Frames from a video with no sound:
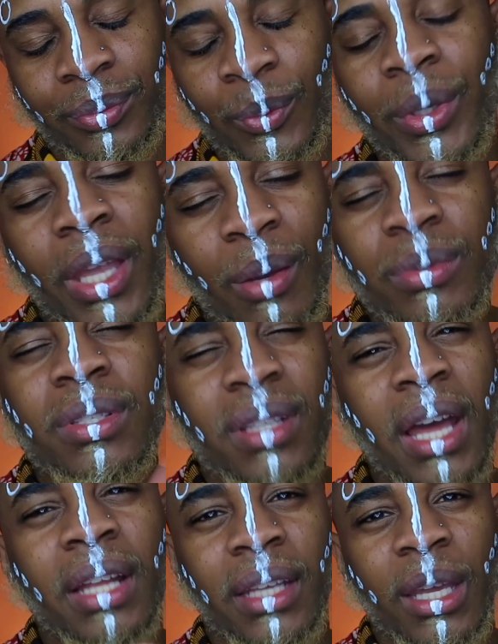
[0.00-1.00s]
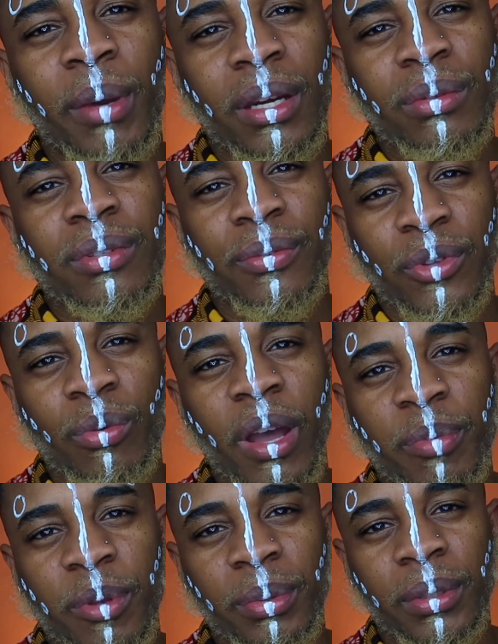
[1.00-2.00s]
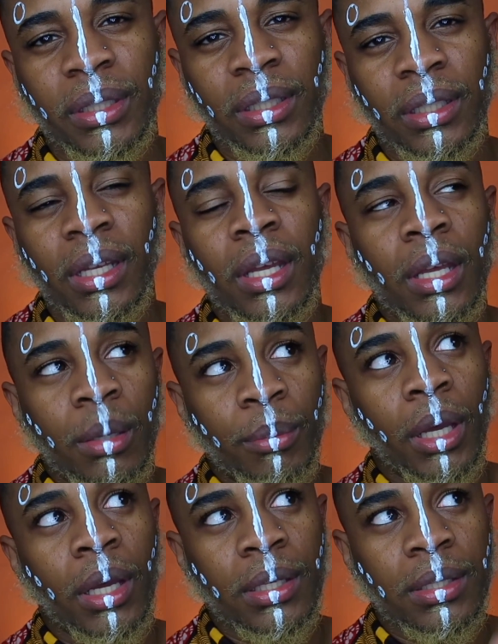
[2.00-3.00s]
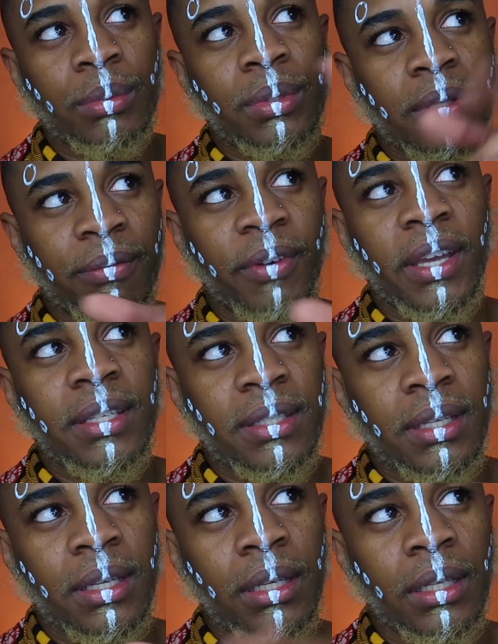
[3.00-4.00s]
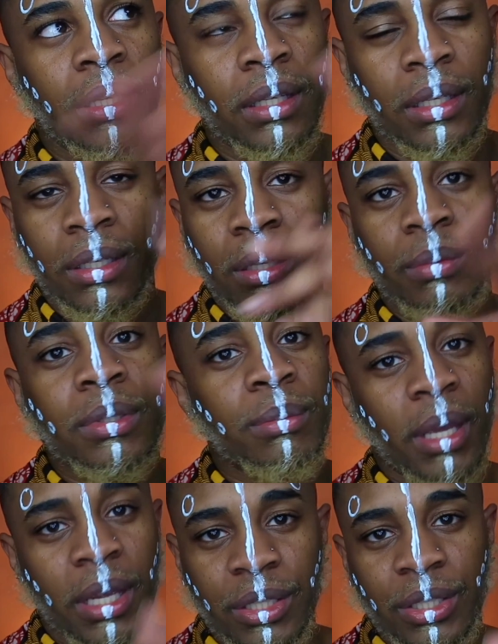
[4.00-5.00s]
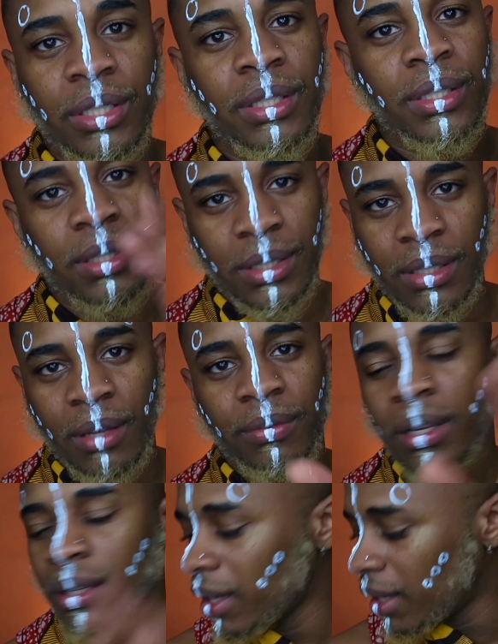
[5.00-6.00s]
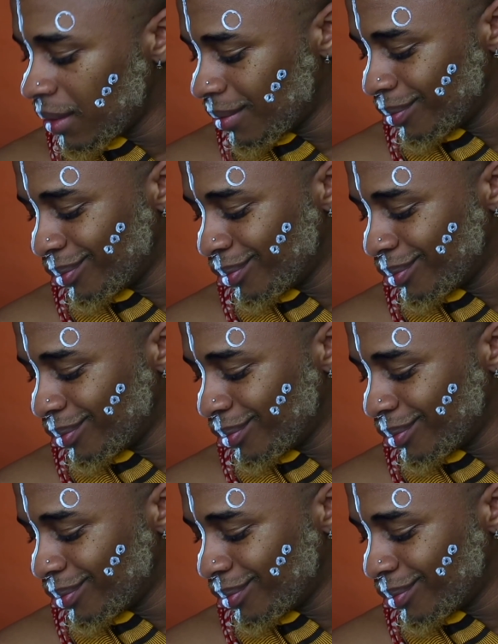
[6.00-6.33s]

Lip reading: But yeah, it was, now I think about it, it was a few white people in it because it was a fight scene and it was some Asians and stuff like that.